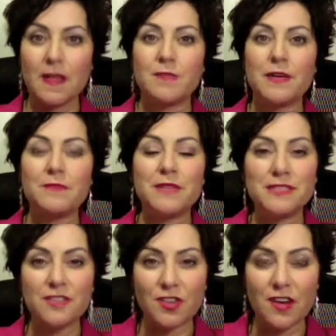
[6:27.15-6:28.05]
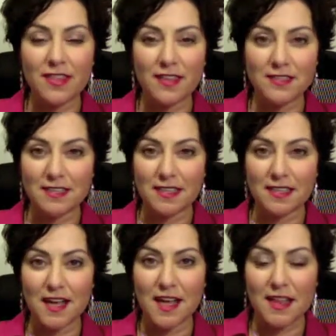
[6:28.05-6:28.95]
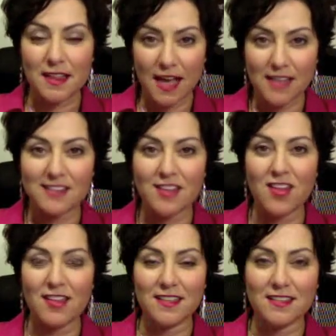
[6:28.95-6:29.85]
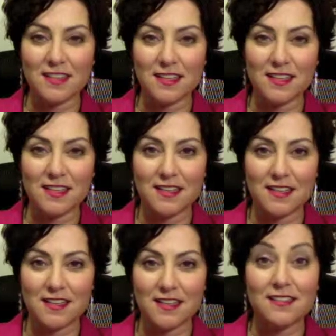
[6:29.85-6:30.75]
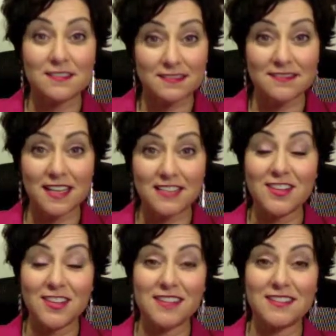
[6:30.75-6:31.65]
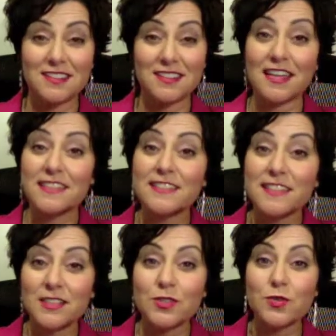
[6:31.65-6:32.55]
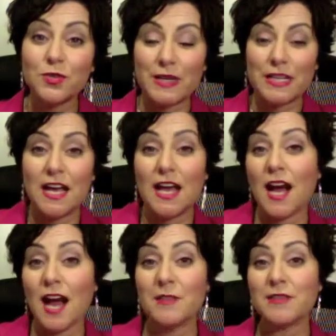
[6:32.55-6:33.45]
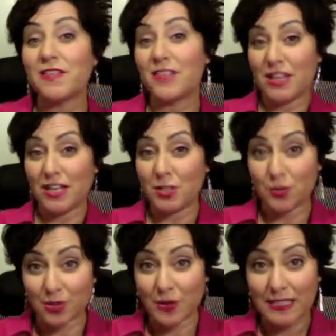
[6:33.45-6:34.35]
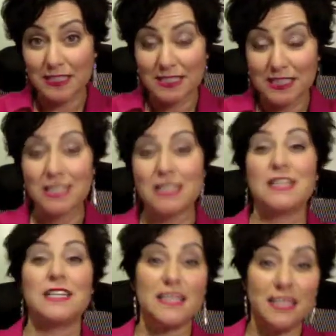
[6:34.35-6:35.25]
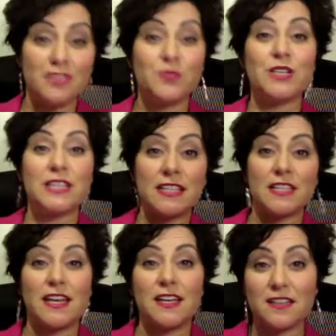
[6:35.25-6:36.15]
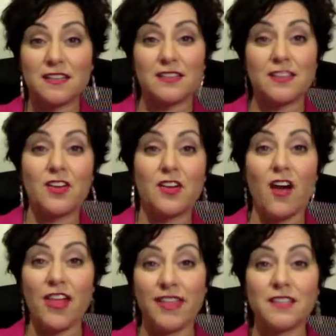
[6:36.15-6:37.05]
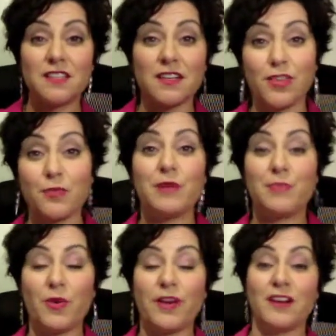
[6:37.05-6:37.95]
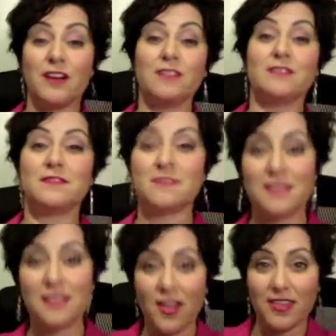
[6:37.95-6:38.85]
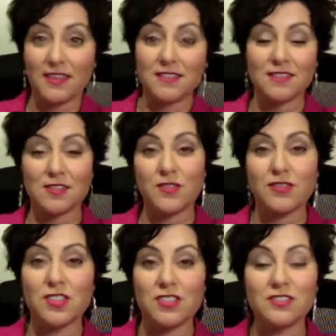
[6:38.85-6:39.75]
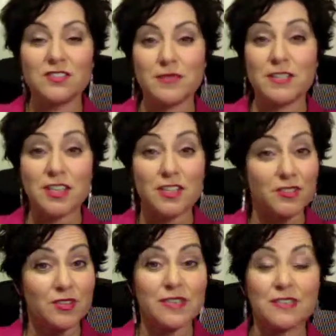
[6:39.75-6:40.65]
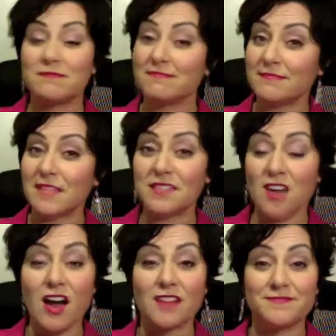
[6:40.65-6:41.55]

But it means that you're authentic. That's authentic. That's authentic. That's congruent. I believe that congruent is really like, authentic 3.0. I think authentic's overused, but congruent, that's hot.